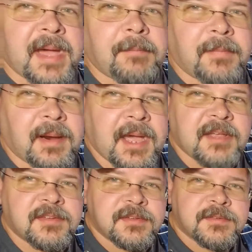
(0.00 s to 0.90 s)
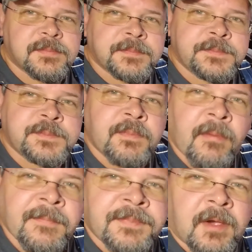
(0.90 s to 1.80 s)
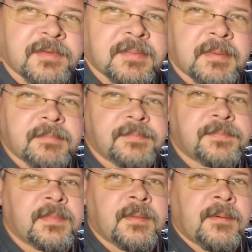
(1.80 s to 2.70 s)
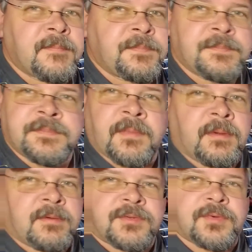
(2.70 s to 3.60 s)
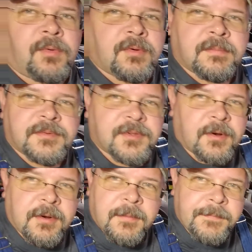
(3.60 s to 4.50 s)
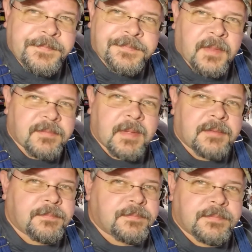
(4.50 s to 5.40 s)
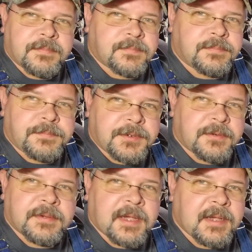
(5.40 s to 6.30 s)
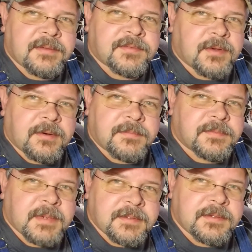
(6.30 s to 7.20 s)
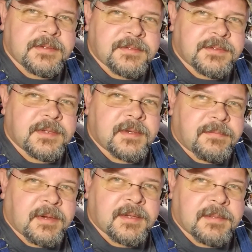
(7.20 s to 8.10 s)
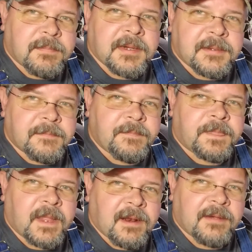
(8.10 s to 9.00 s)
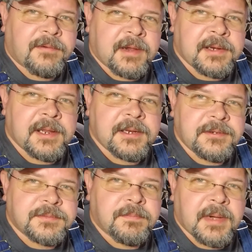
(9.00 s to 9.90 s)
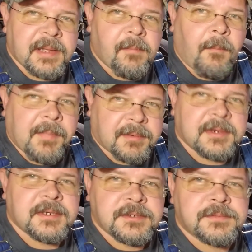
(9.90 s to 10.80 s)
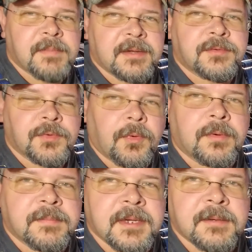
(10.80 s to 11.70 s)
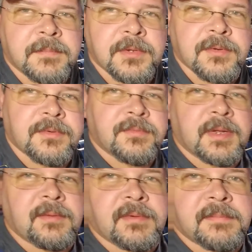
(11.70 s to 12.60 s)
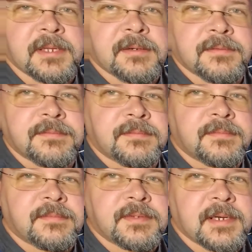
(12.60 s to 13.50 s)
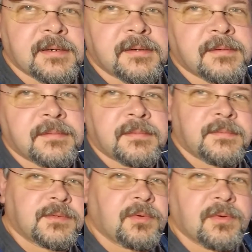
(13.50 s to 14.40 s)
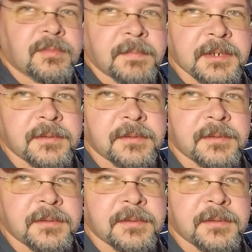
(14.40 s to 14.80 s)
molasses, some of them sorghum syrup, some pure cane syrup, to make good stuff like Granddaddy used to make. My granddad used to make sorghum. He had a mule and had one of those iron sorghum mill,